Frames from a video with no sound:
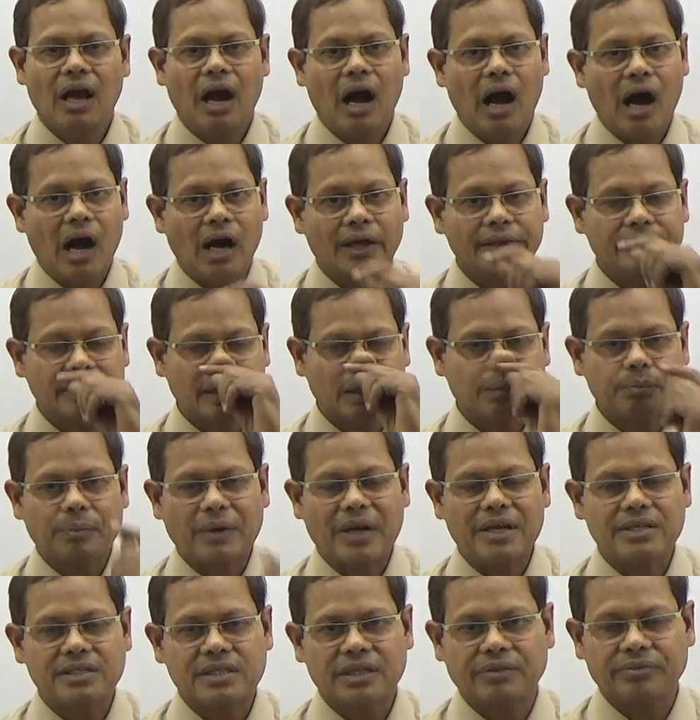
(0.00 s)
On that
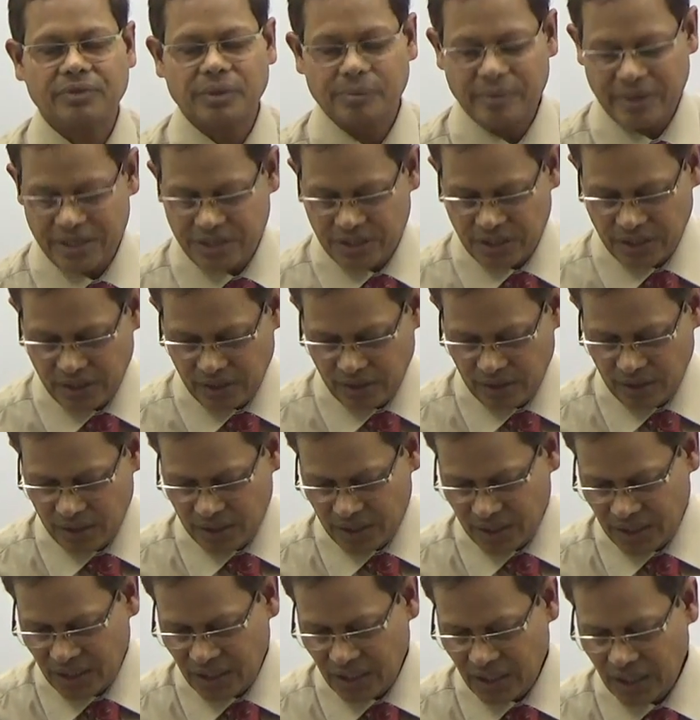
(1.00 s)
price of the machine,
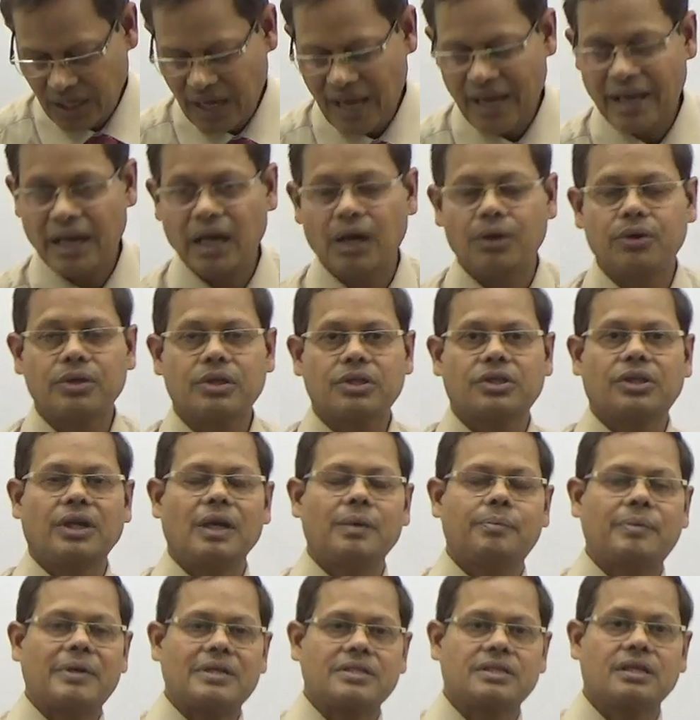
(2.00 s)
he allowed
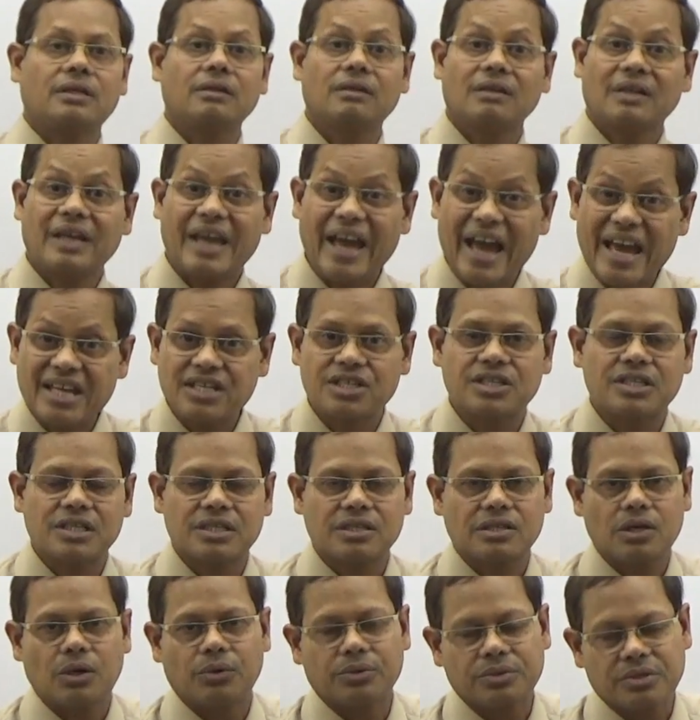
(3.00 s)
3% cash
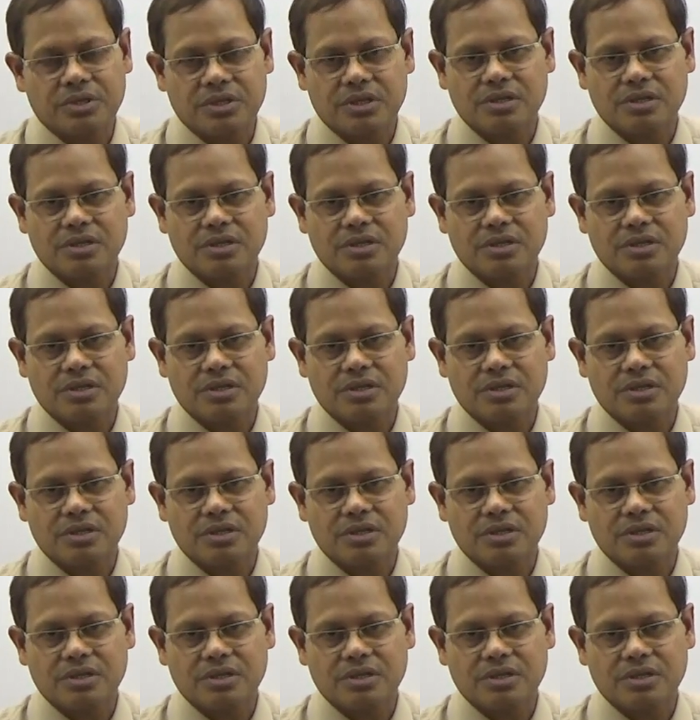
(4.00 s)
discount.